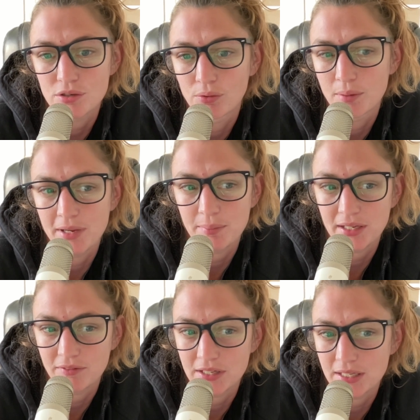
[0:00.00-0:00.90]
or maybe
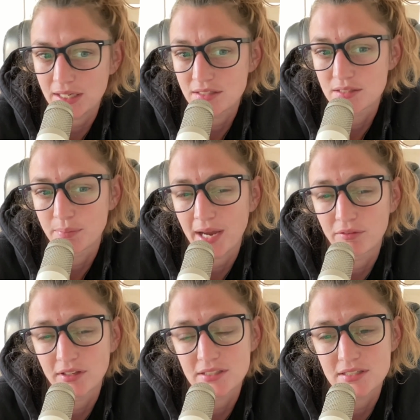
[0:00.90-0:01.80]
even need to buy
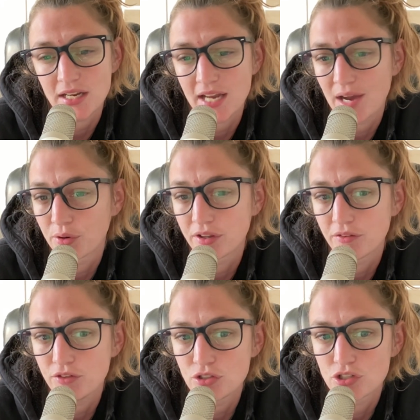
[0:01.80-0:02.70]
real estate now or in the
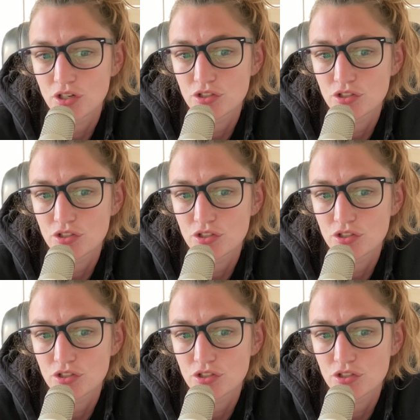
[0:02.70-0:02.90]
future.